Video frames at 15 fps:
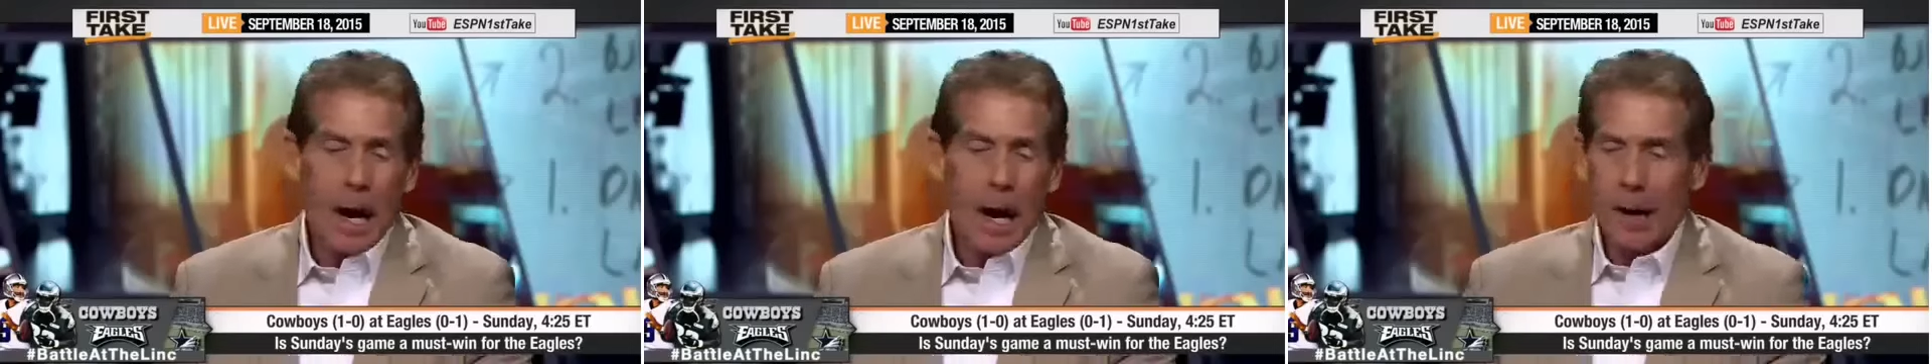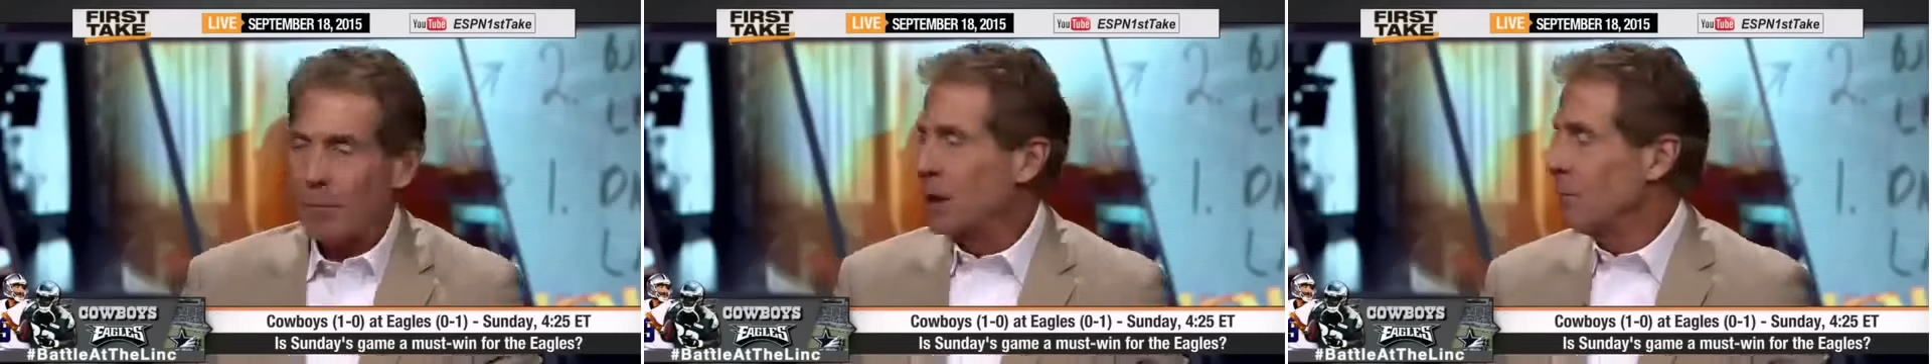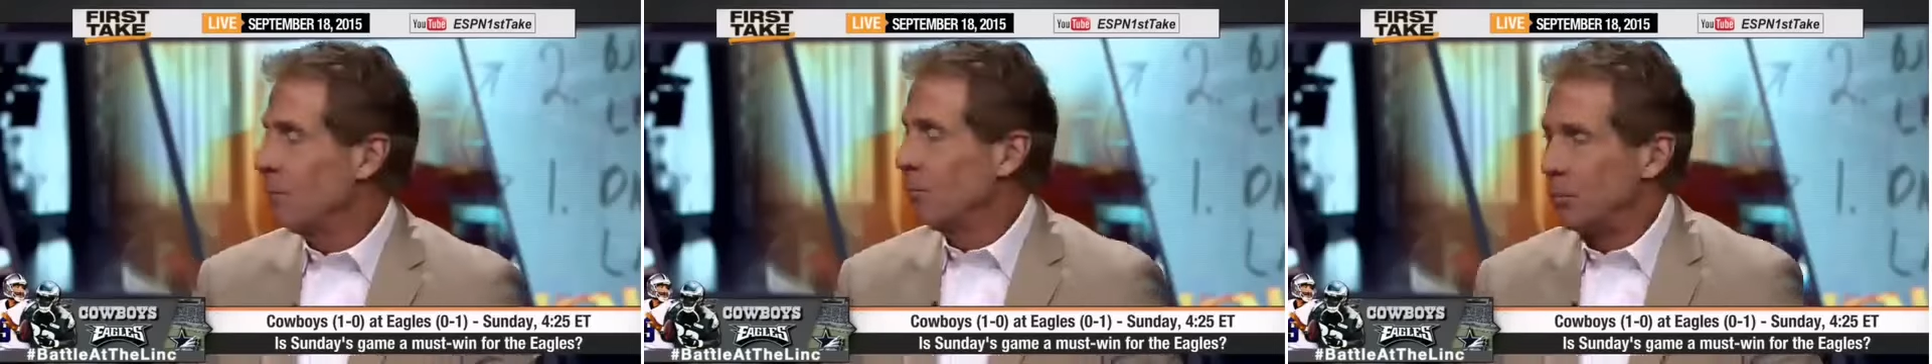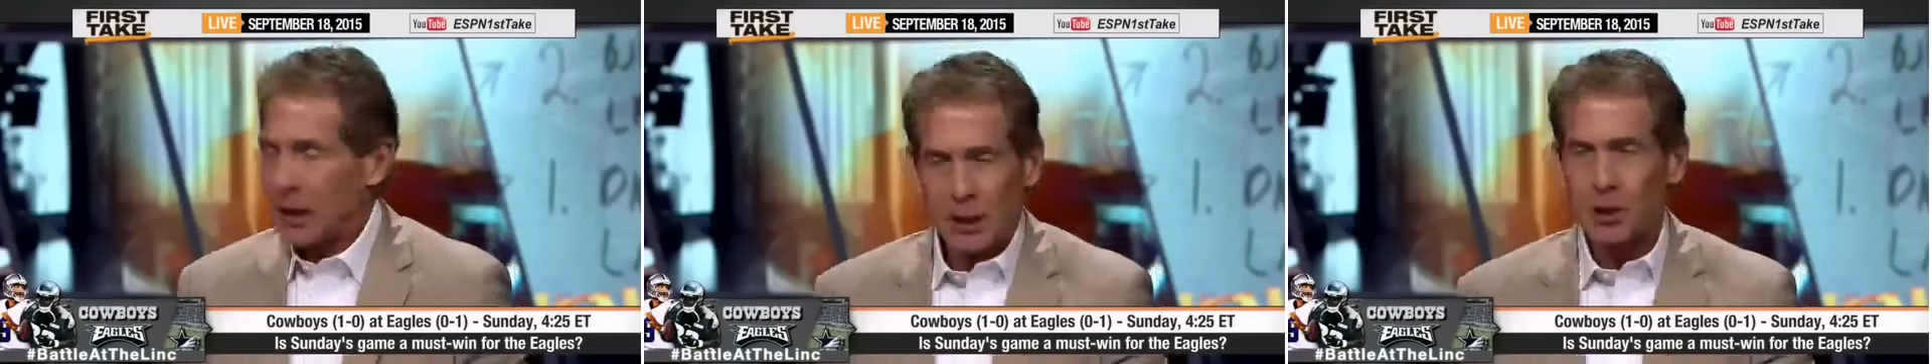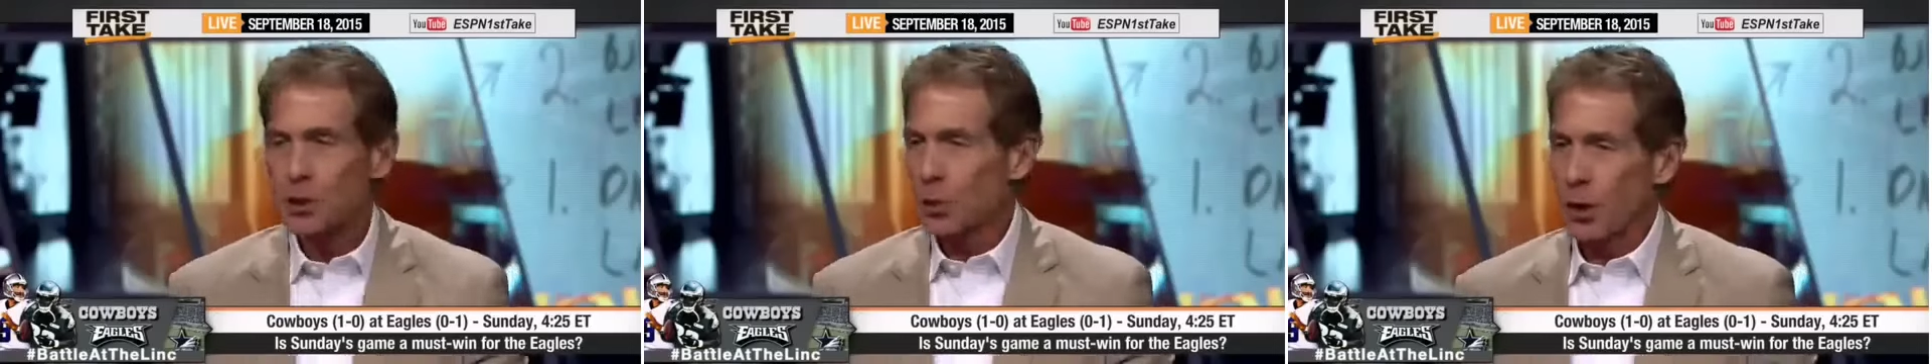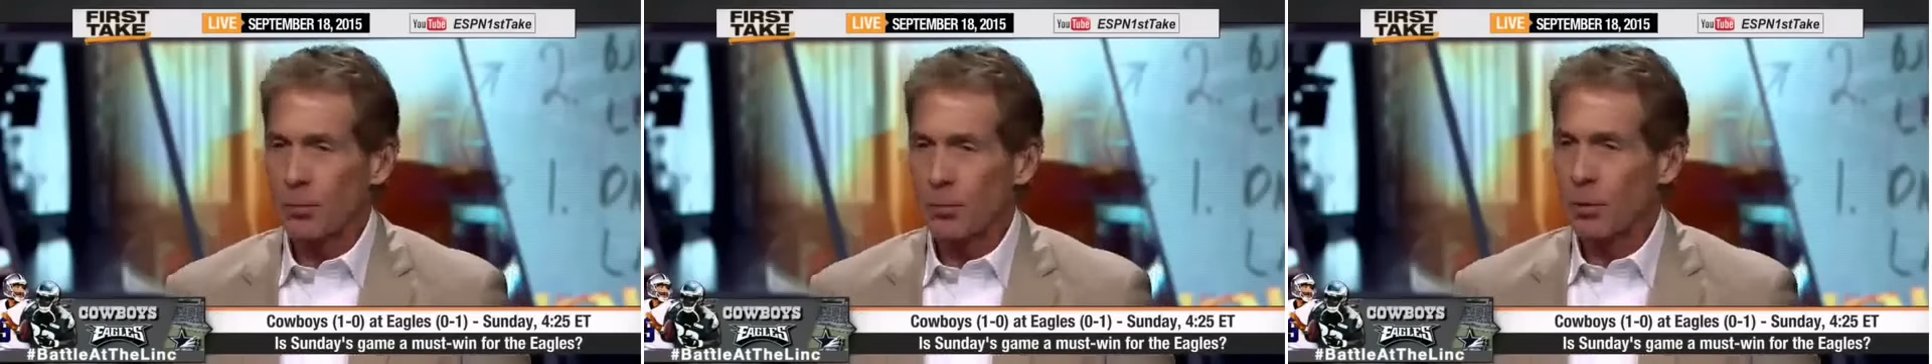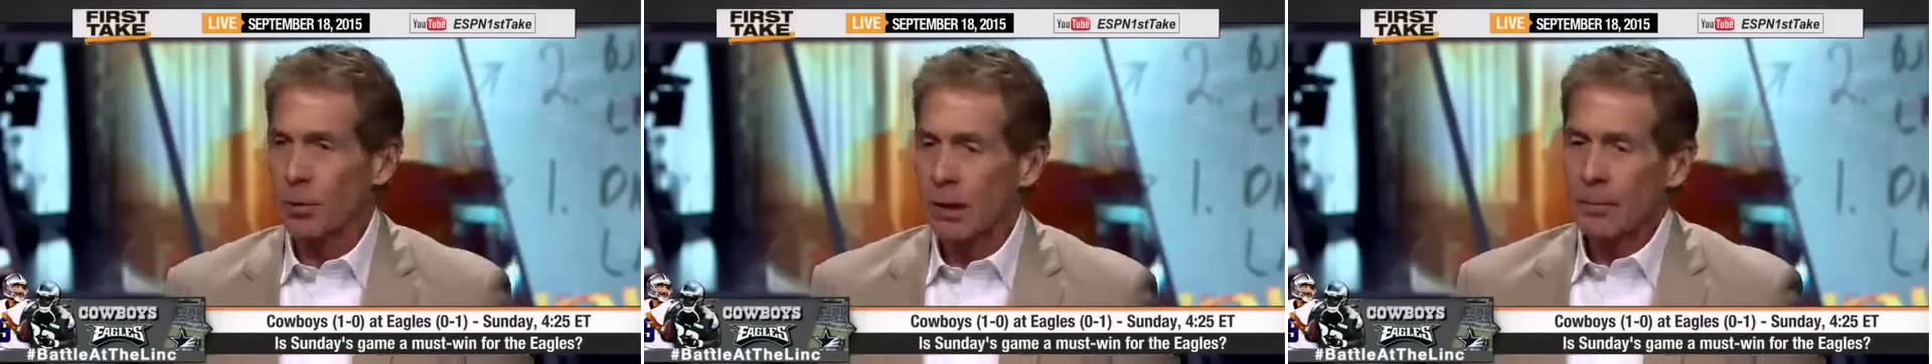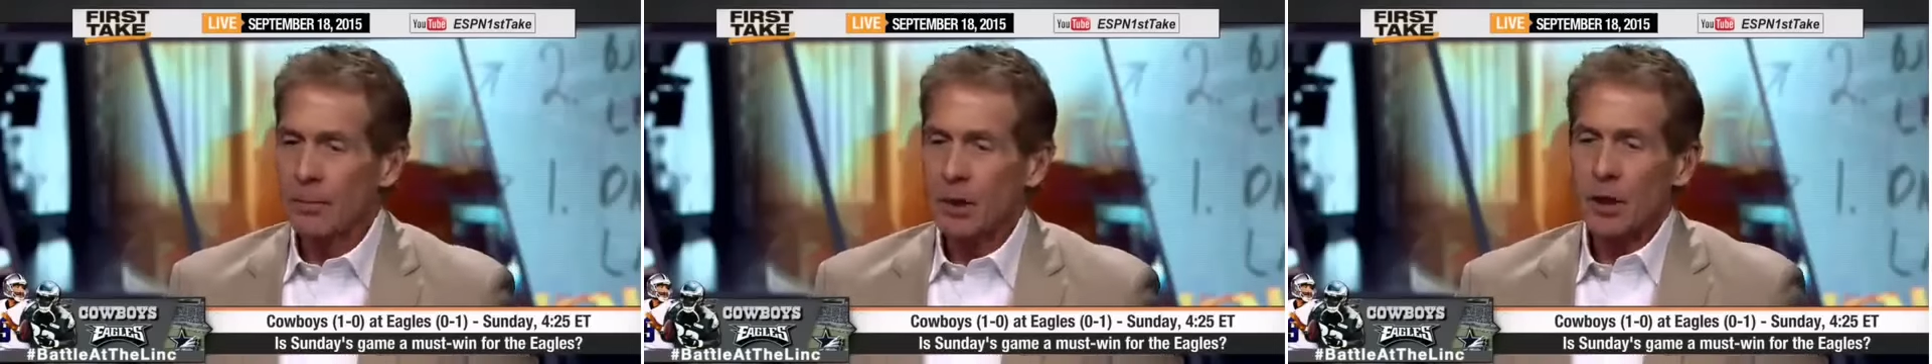I'm in big trouble
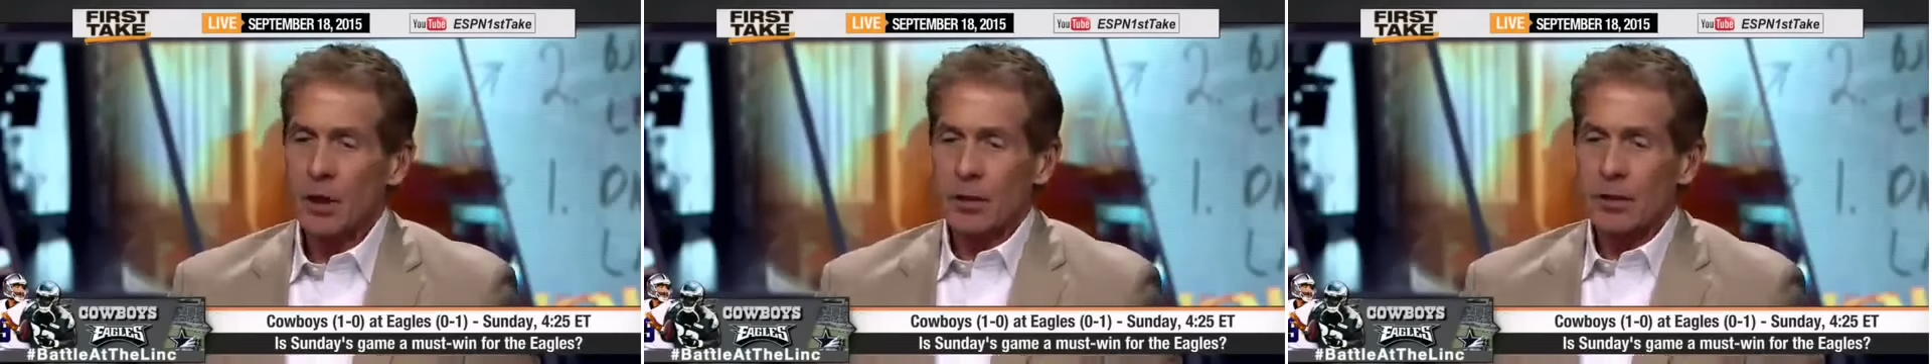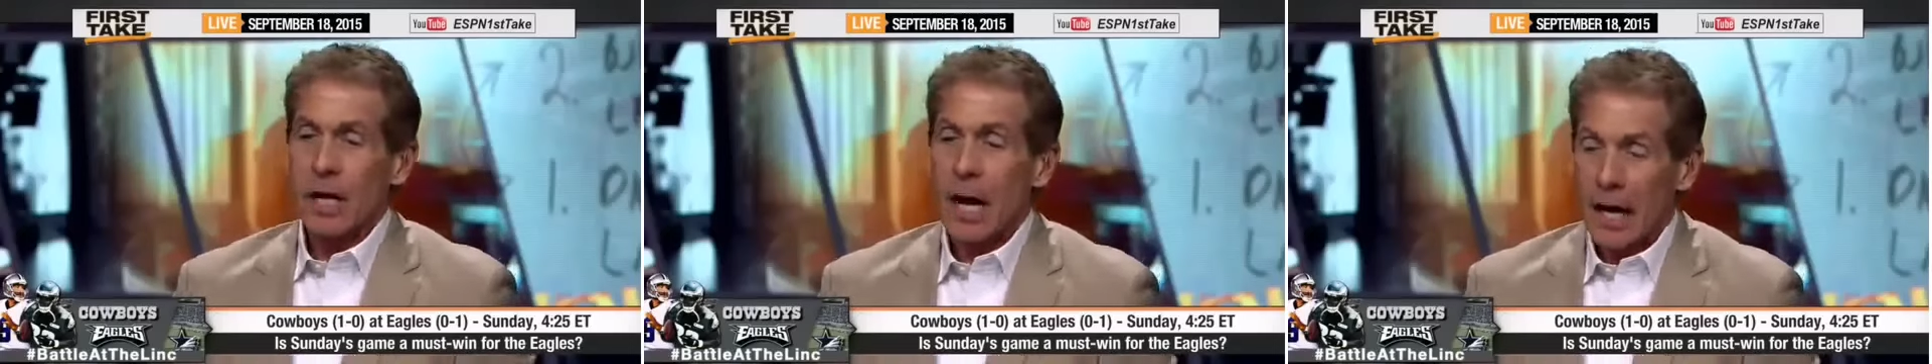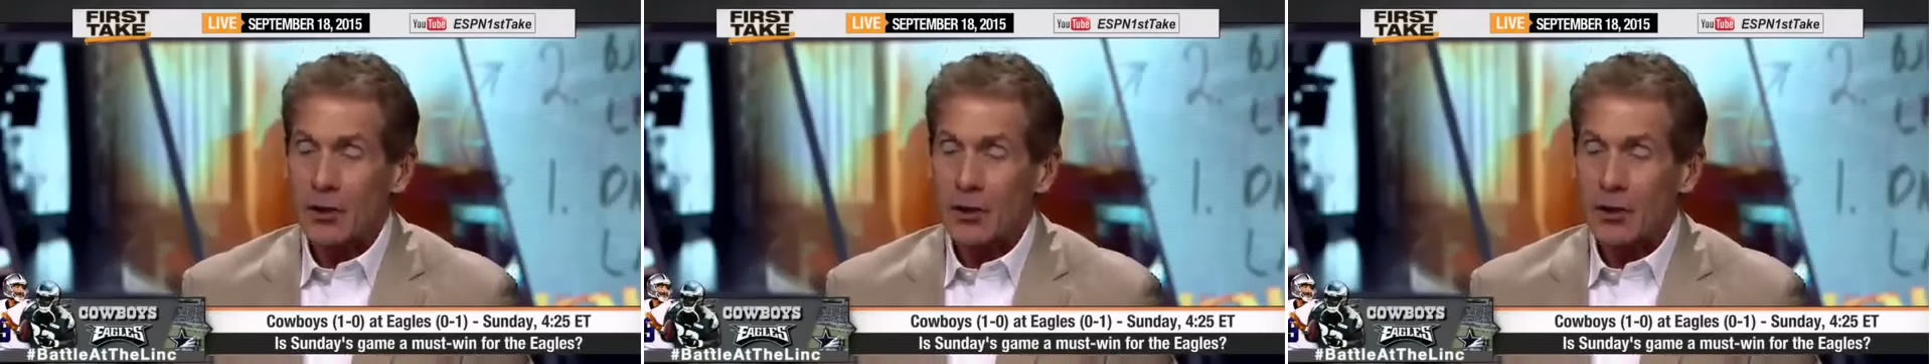because